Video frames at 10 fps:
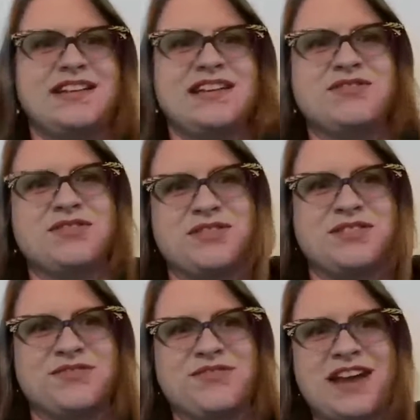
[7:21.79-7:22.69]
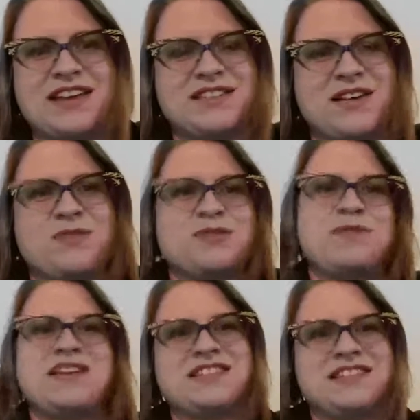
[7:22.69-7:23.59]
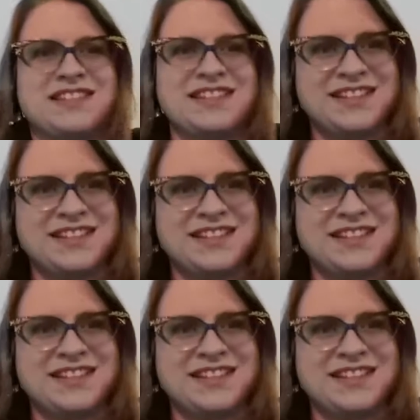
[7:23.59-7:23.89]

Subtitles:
introducing Frank as a ghost, basically.